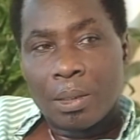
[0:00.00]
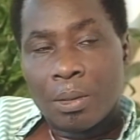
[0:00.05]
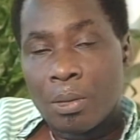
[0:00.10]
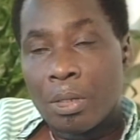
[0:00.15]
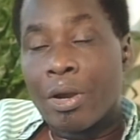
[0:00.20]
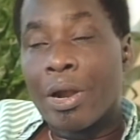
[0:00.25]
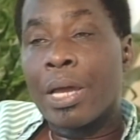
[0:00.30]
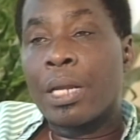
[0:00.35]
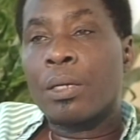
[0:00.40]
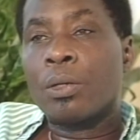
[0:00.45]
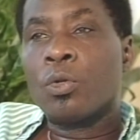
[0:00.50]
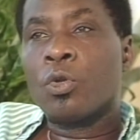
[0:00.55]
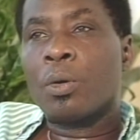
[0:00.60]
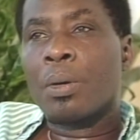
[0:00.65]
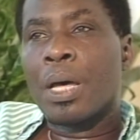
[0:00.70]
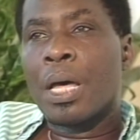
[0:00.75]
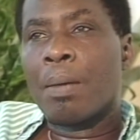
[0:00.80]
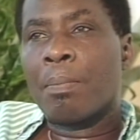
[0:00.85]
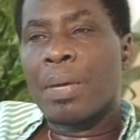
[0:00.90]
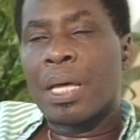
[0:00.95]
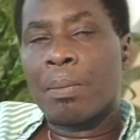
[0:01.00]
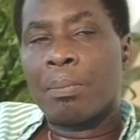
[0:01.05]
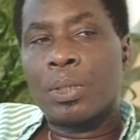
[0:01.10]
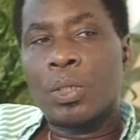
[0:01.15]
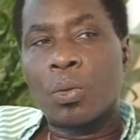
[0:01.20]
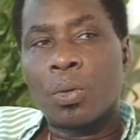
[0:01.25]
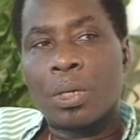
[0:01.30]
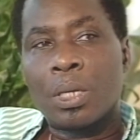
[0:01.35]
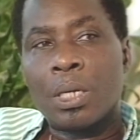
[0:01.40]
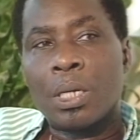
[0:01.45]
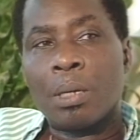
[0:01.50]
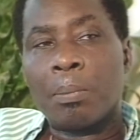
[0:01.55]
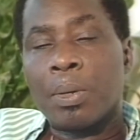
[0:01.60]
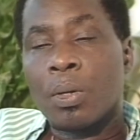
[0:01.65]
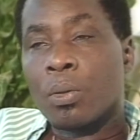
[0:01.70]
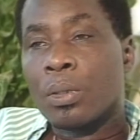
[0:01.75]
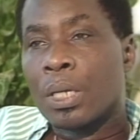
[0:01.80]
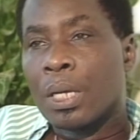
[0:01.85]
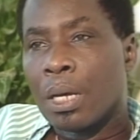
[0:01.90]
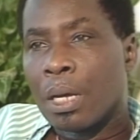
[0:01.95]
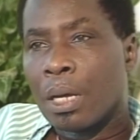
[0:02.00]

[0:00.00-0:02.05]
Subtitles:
Yeah, so we're talking, I'm talking about